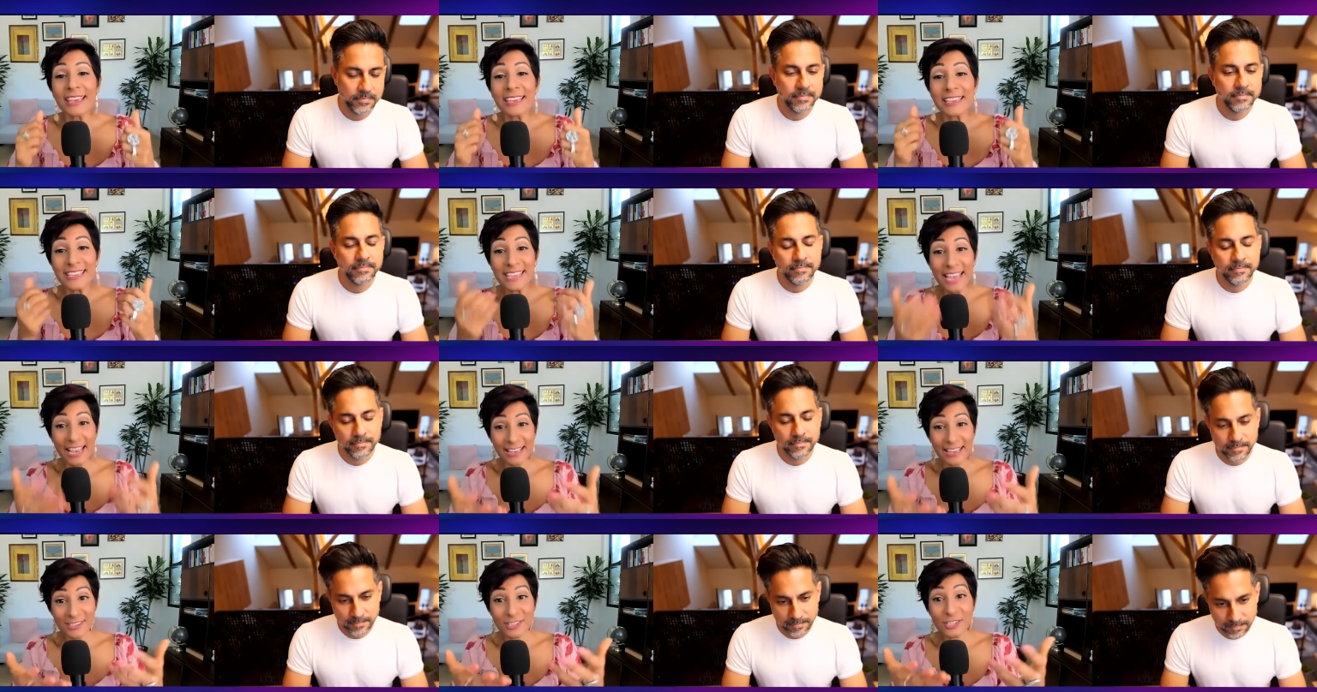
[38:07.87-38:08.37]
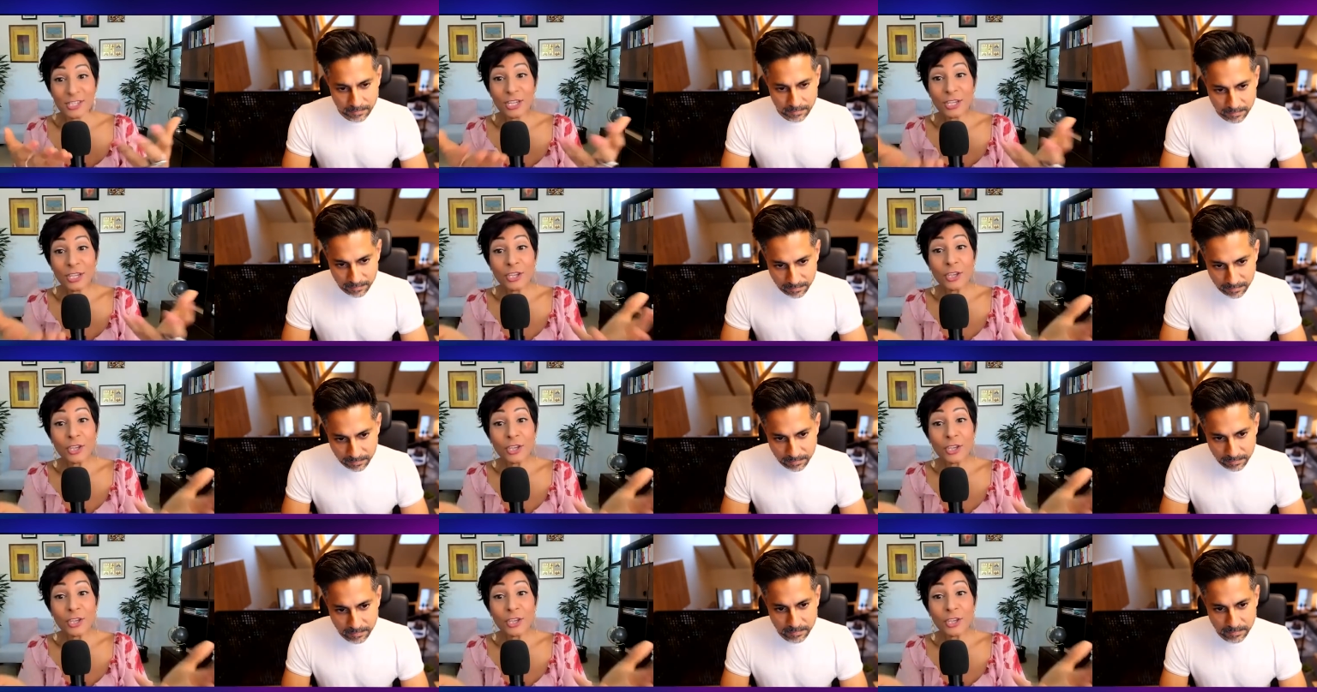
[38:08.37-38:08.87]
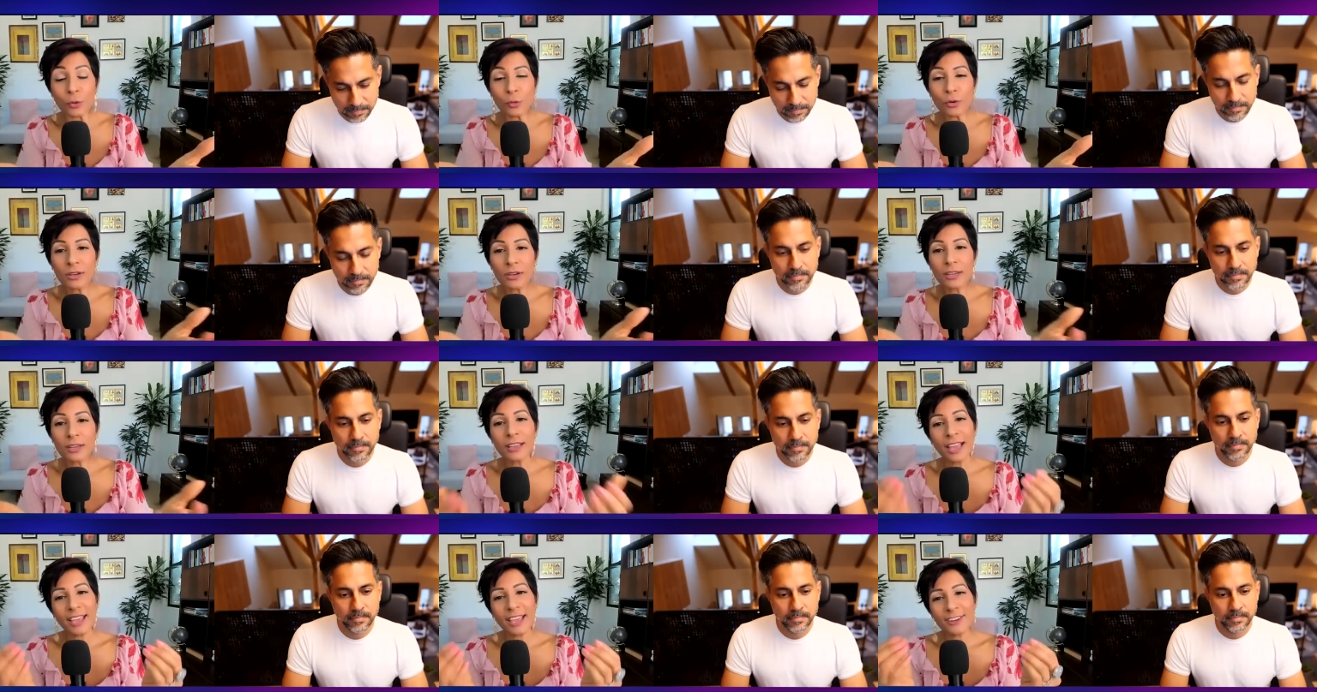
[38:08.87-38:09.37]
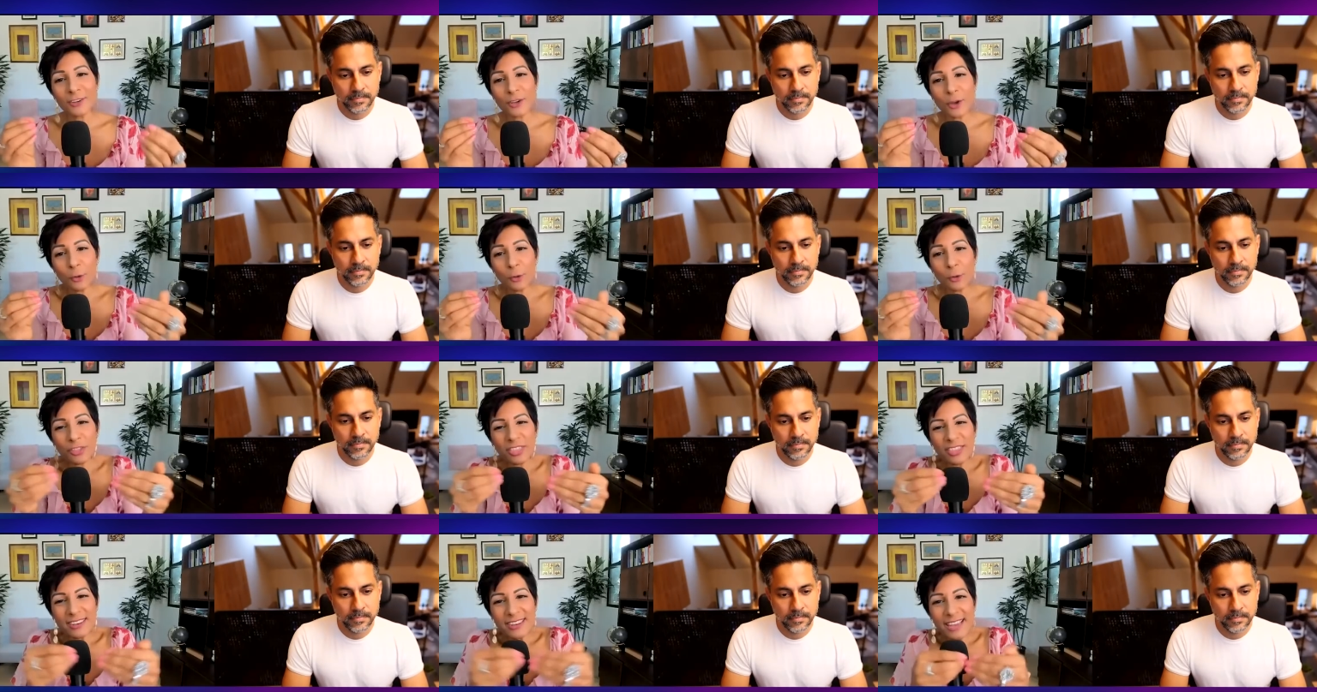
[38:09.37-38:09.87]
Speaker 1: yes to you and
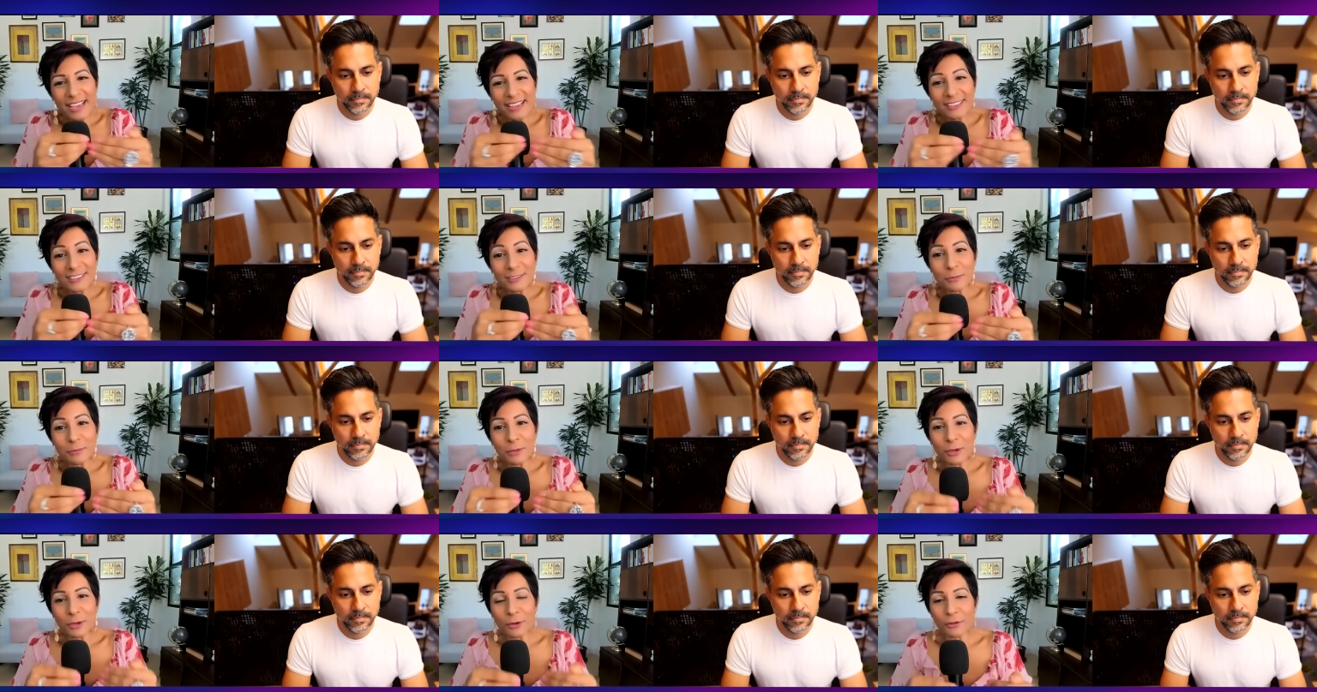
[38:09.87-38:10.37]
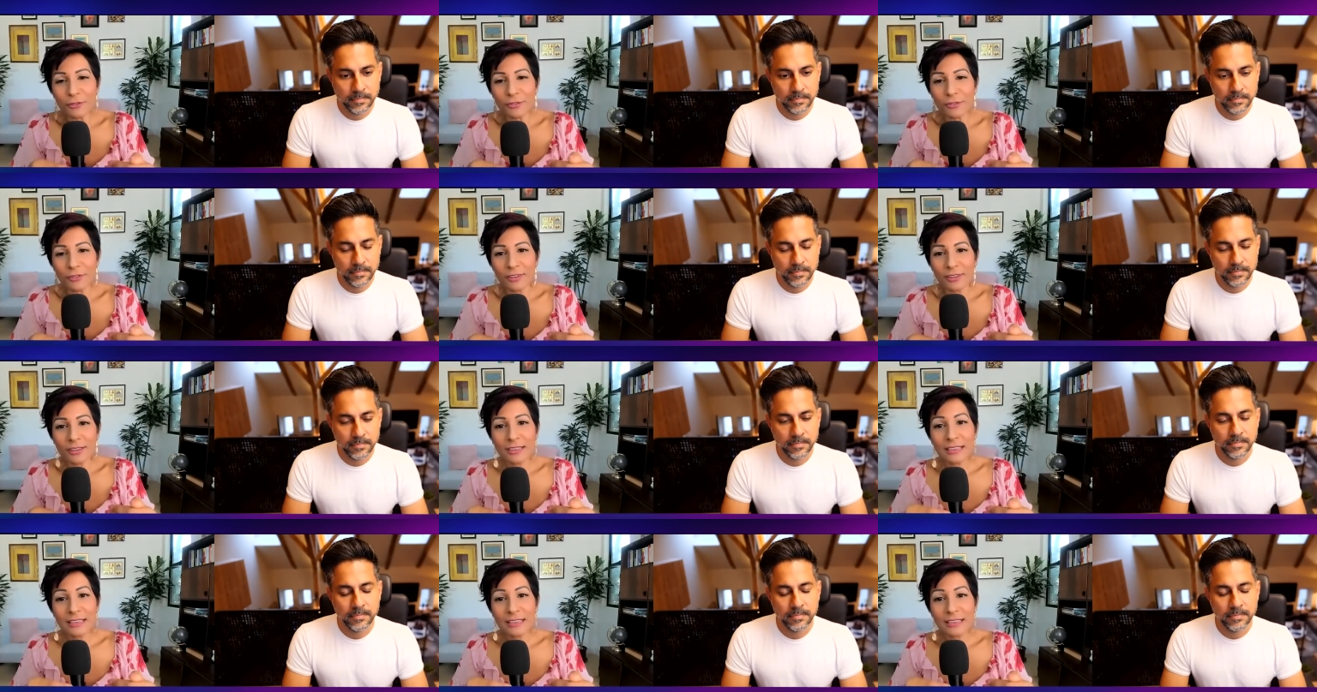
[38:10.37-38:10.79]
no to the next move.